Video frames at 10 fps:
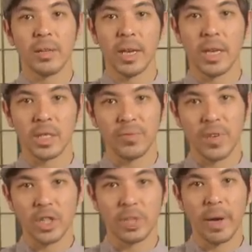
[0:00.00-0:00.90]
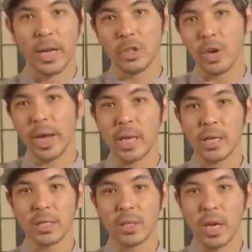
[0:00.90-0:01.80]
then it is finished by drying it
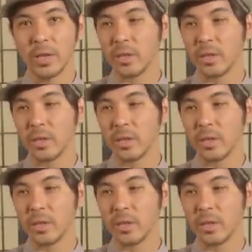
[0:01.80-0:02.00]
in the sun.